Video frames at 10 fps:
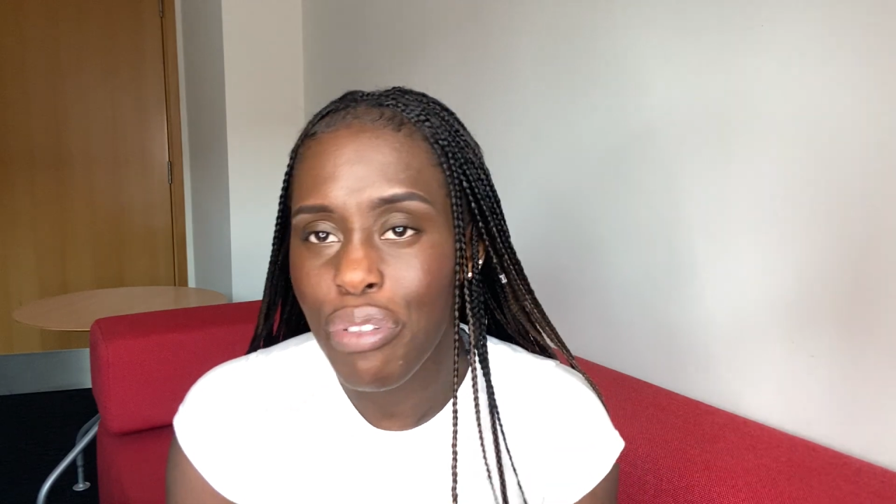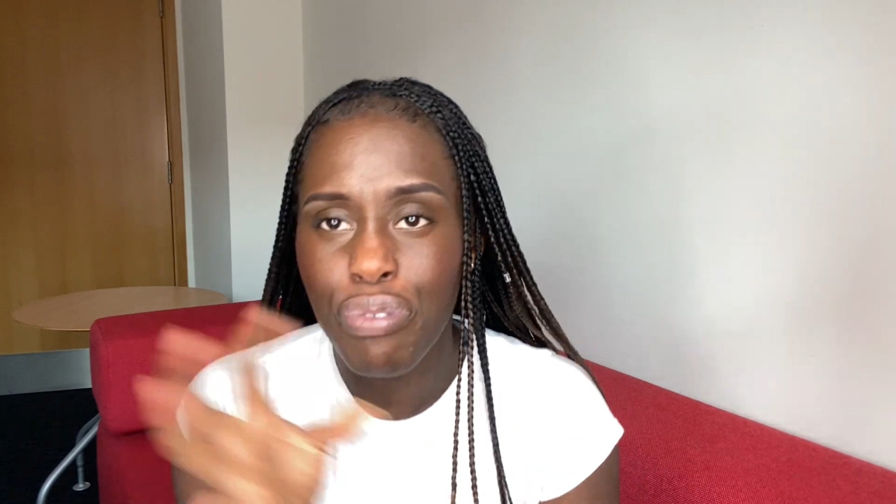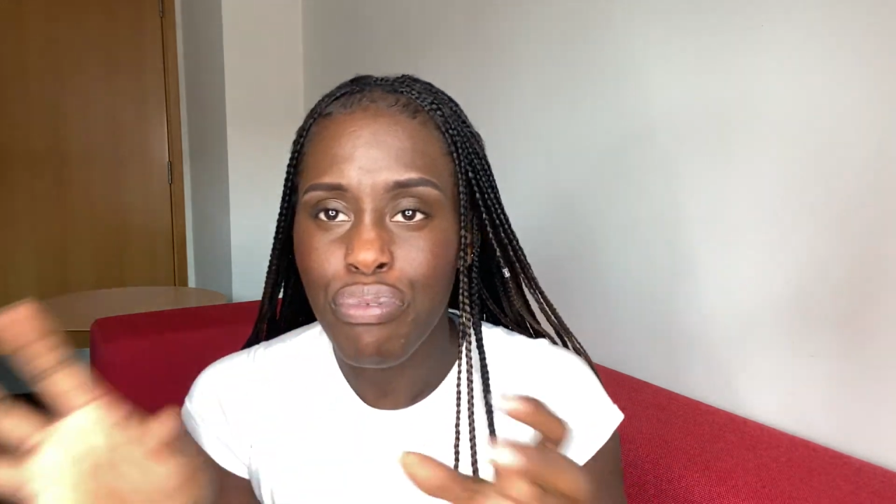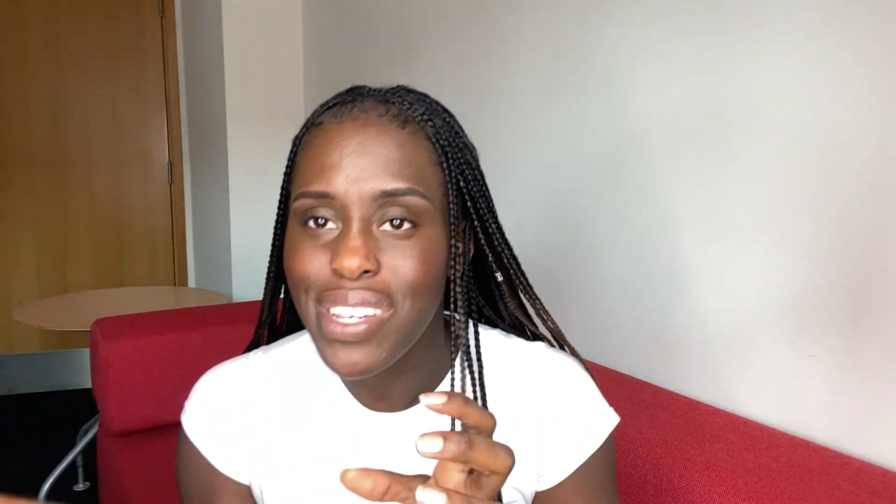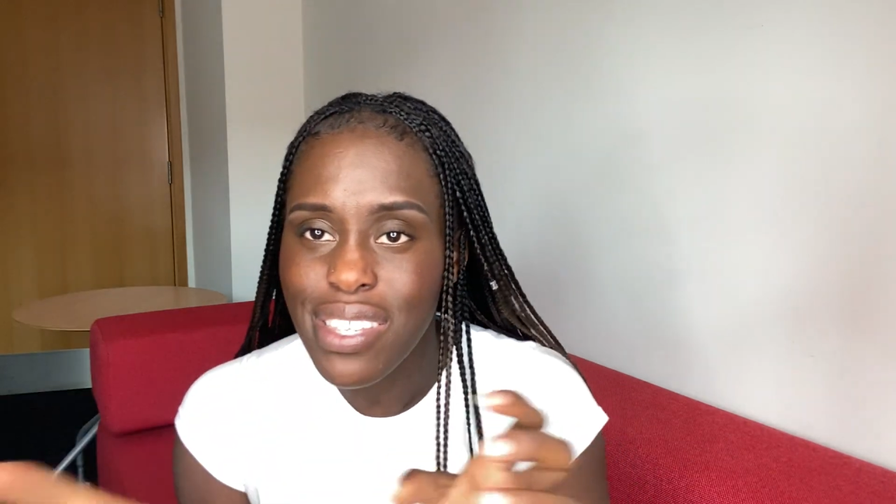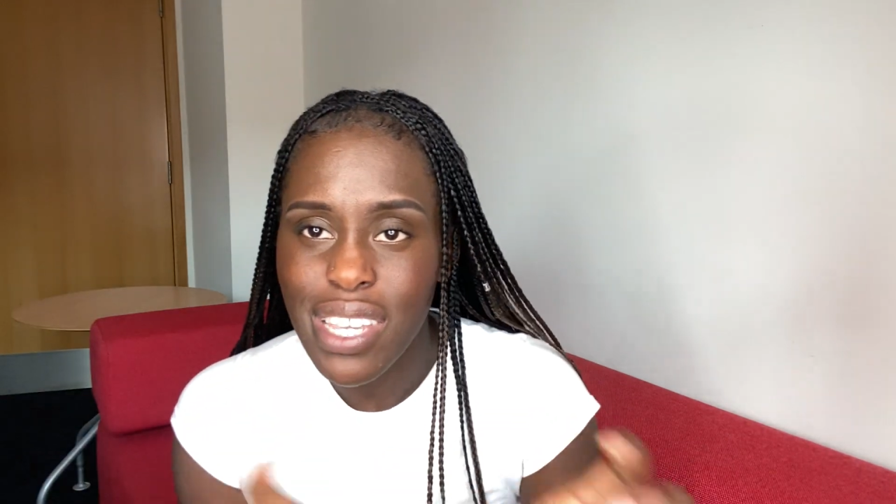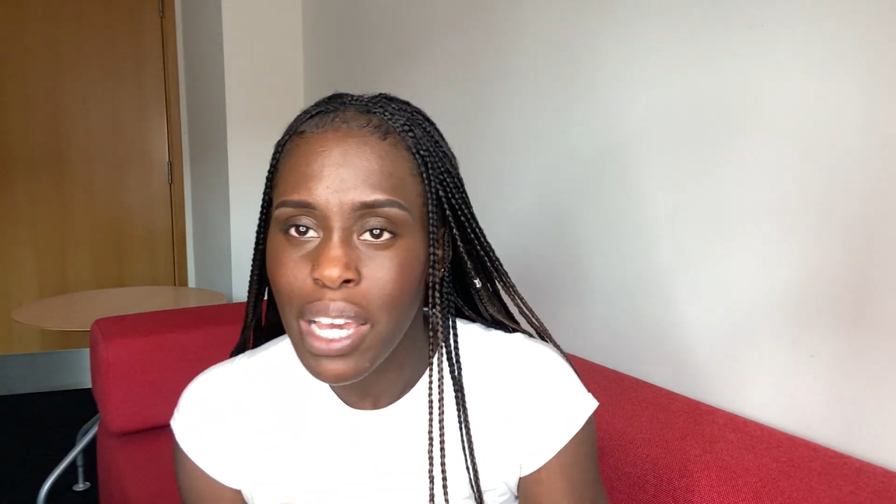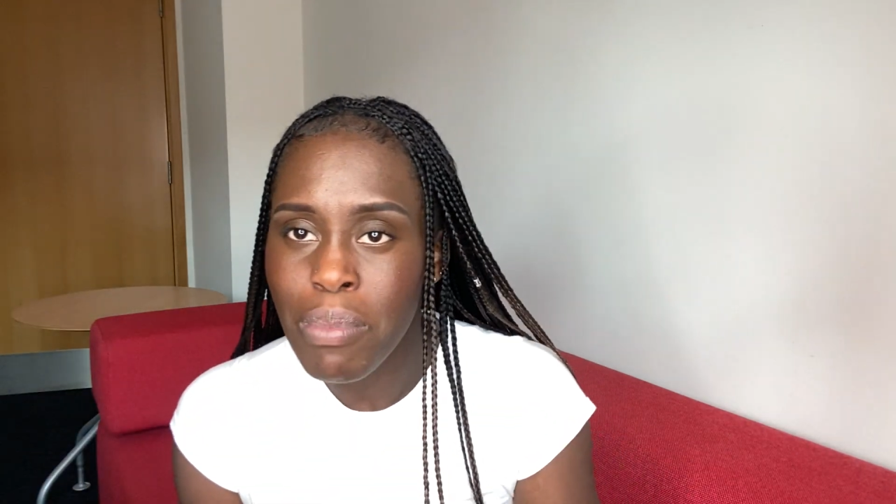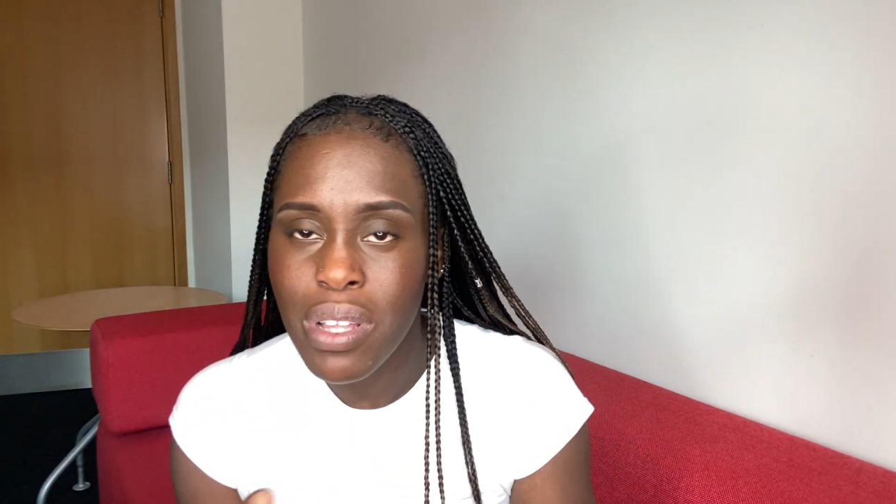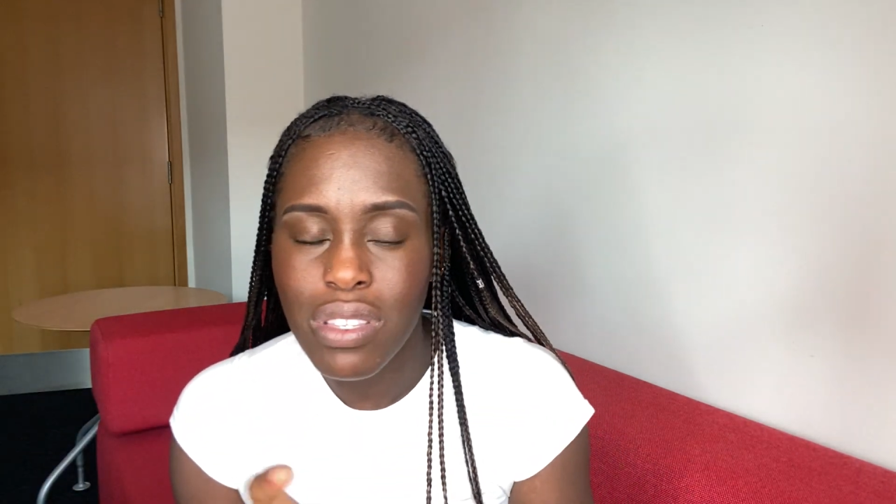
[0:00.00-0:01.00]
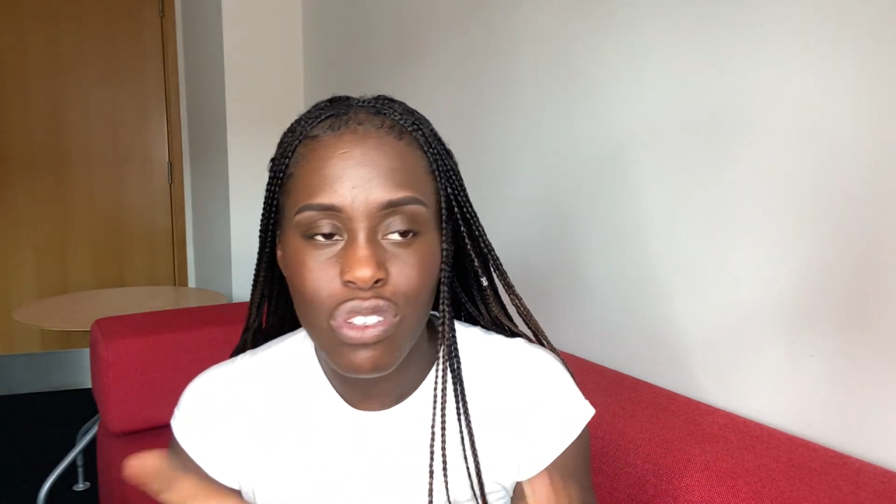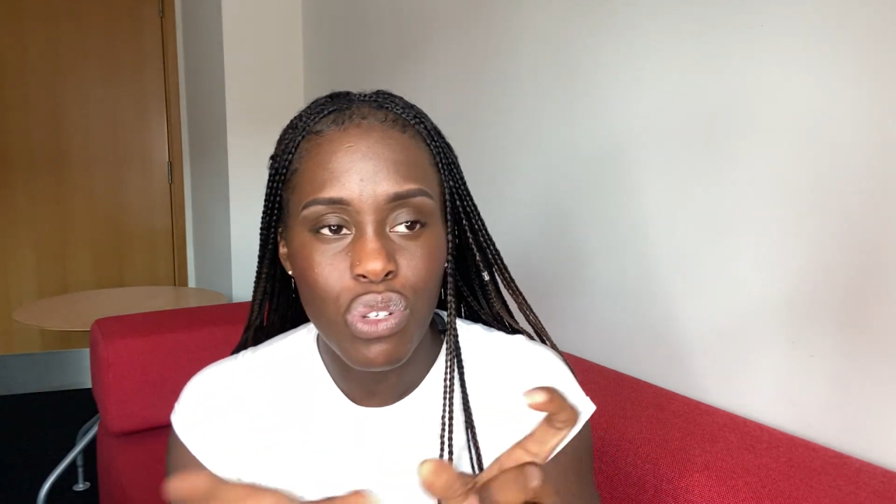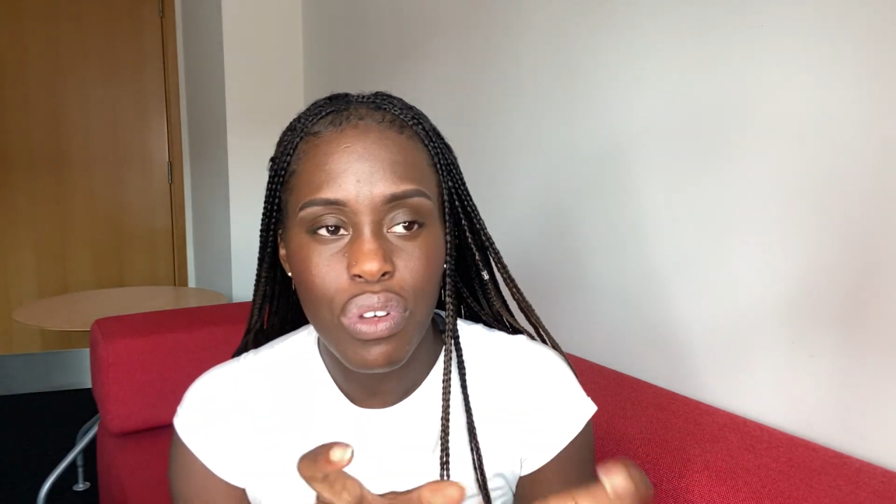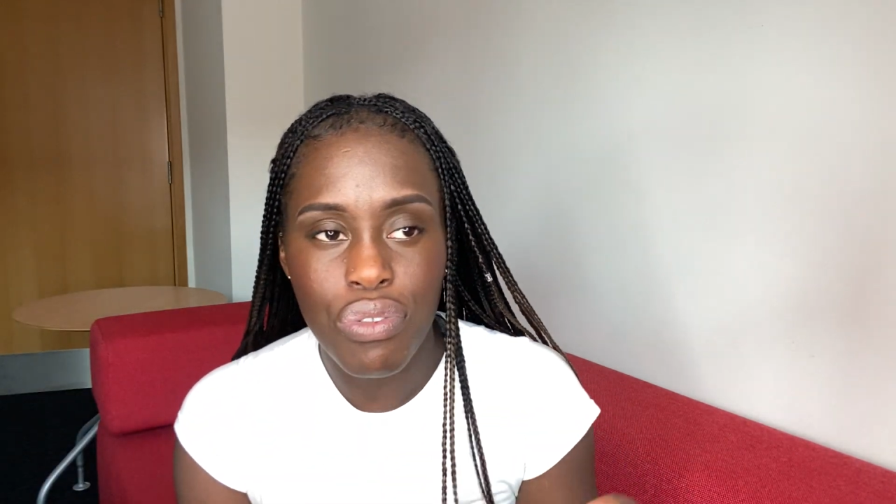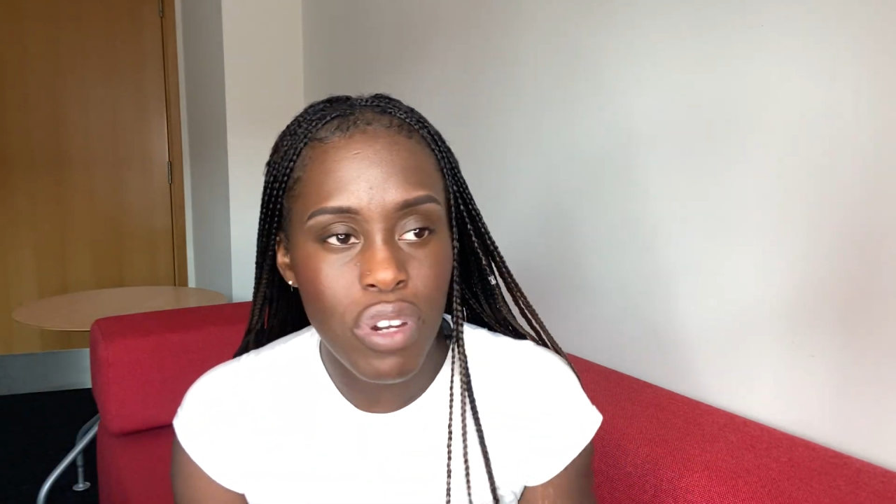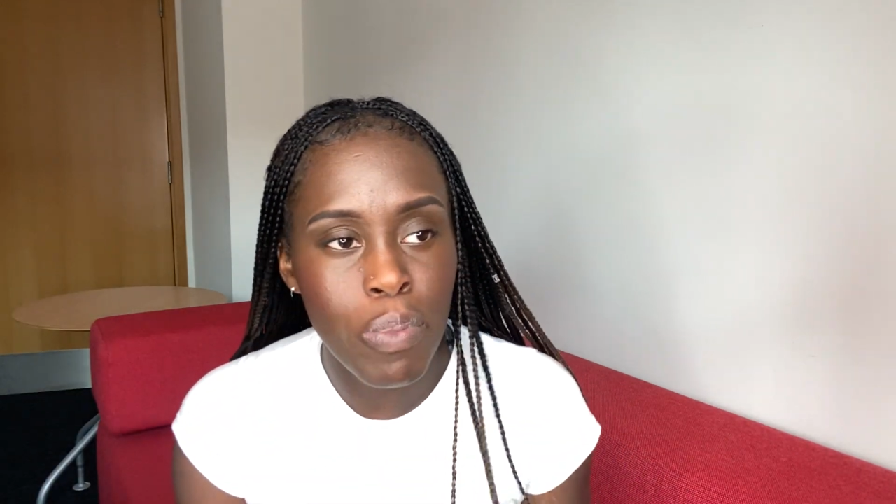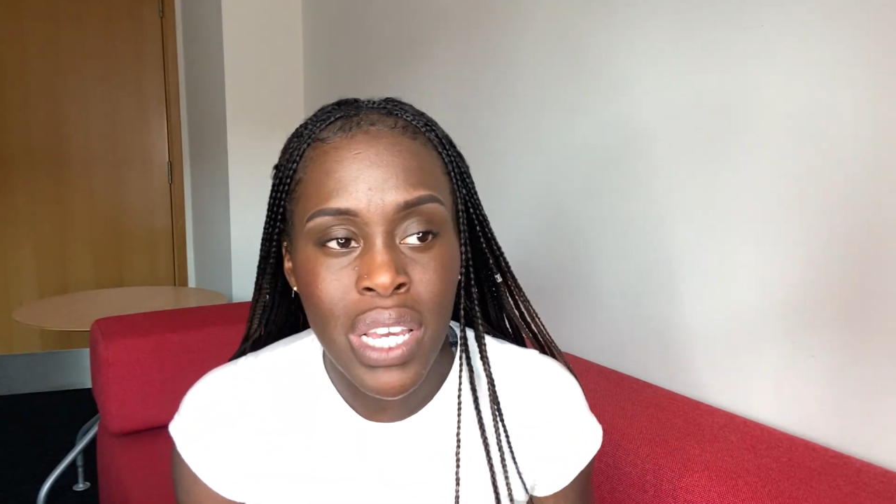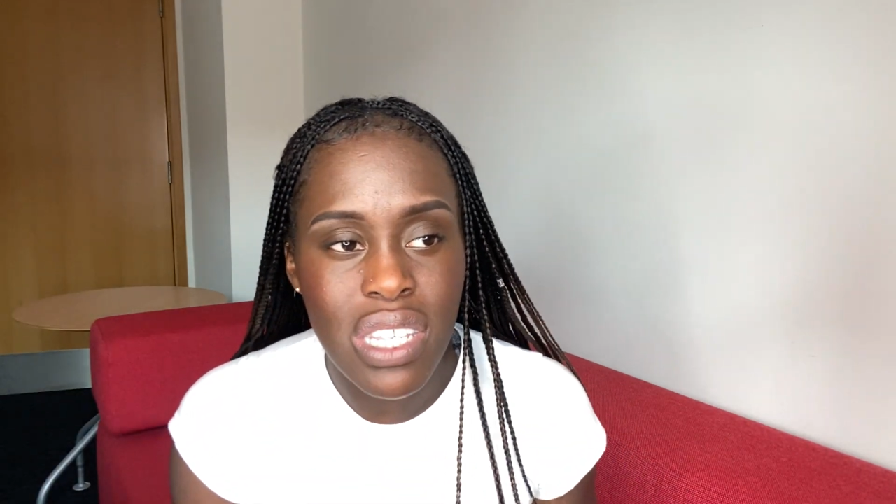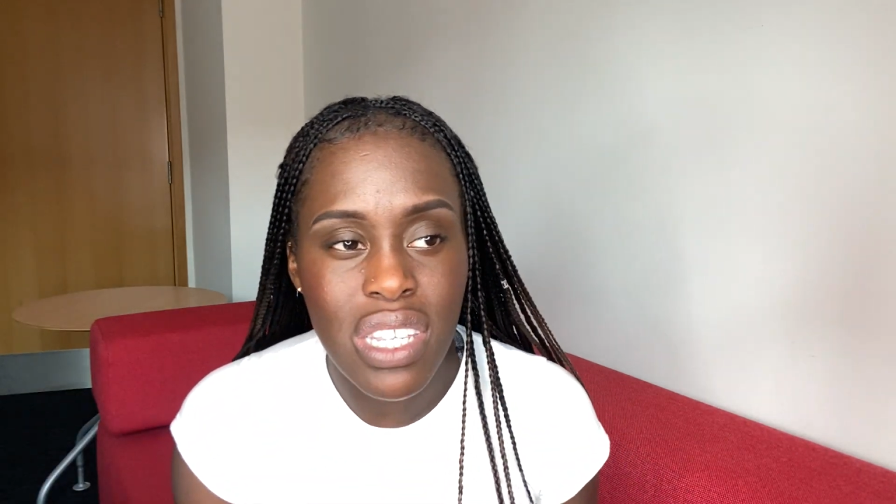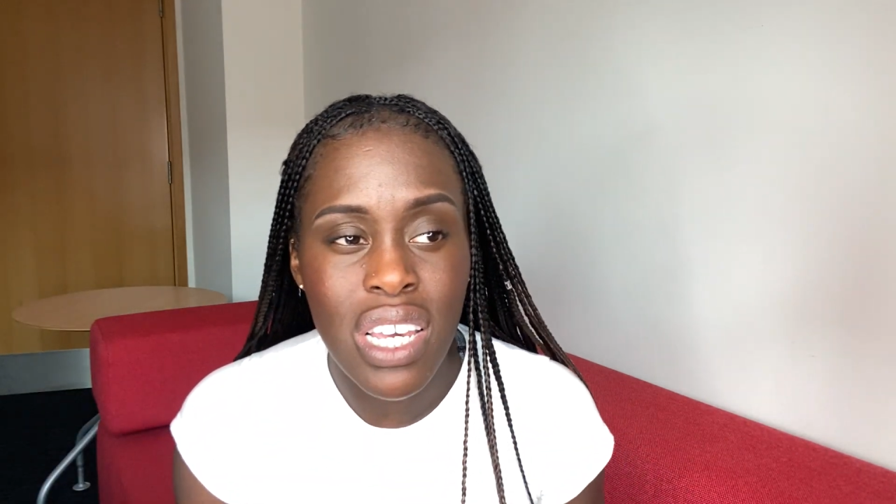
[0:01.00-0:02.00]
or 3 segments or 2 or 3
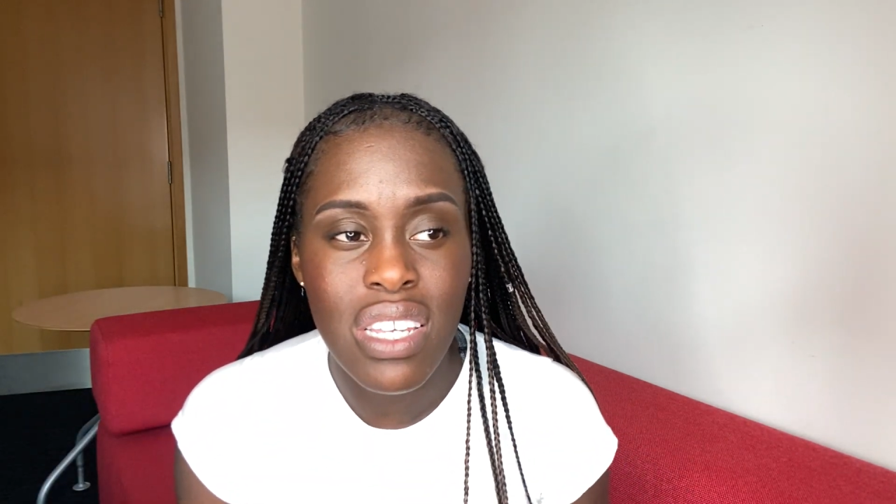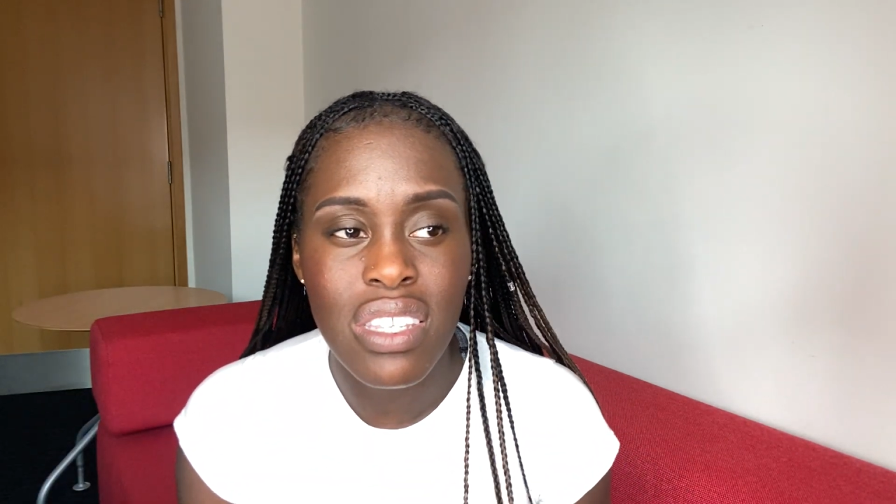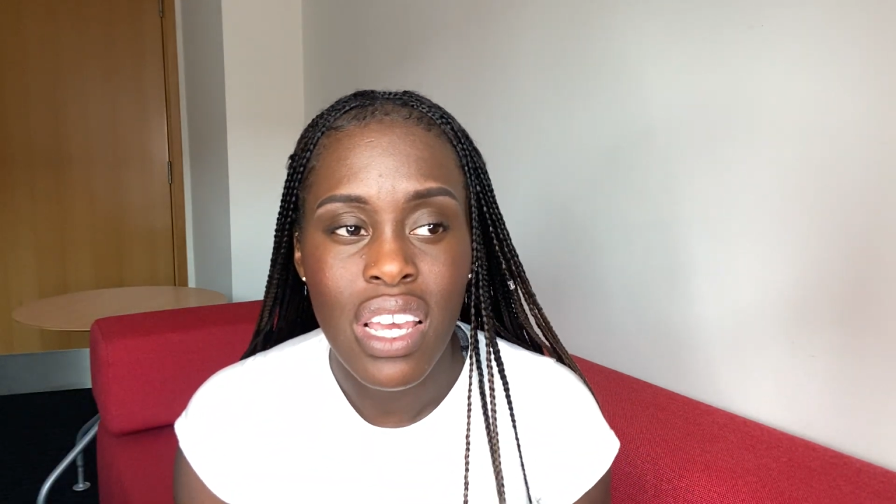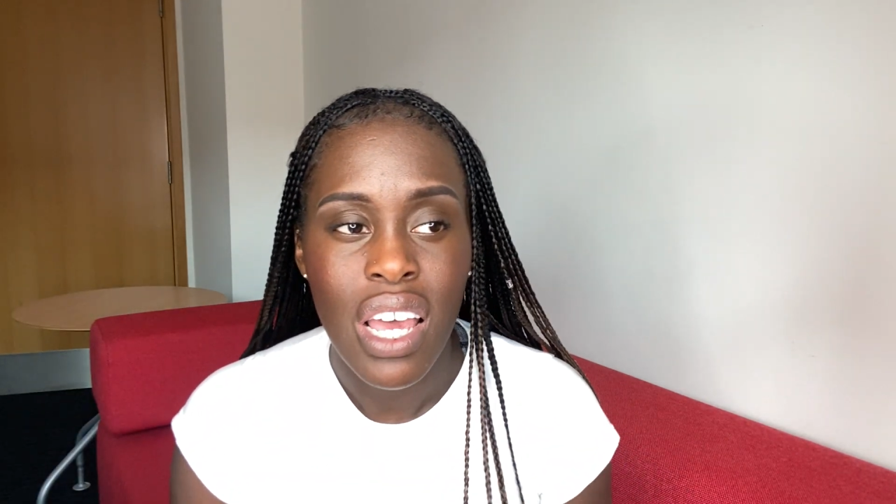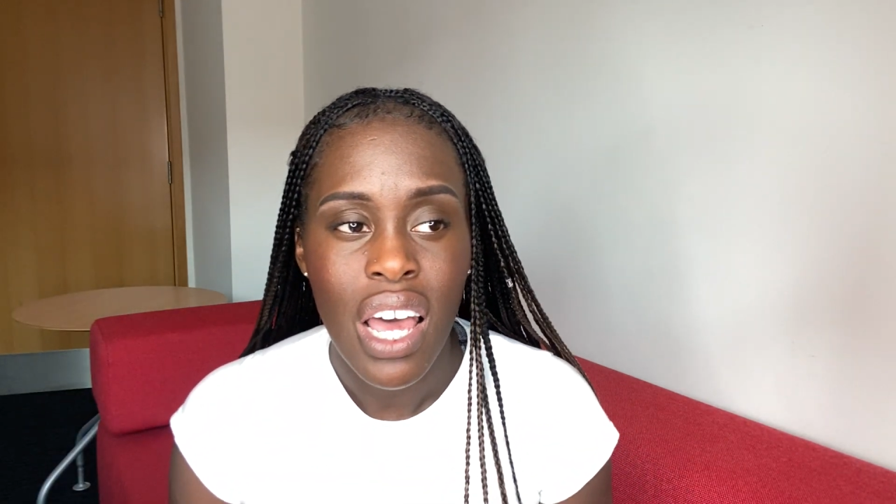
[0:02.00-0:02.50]
pieces.